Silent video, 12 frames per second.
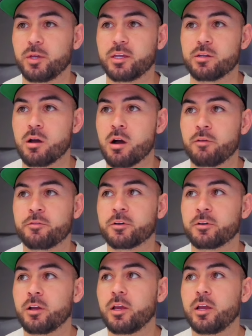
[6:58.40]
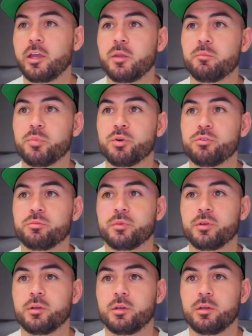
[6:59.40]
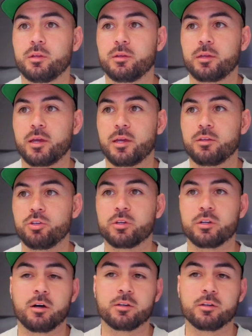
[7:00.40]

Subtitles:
make an offer, and boom. Okay. You can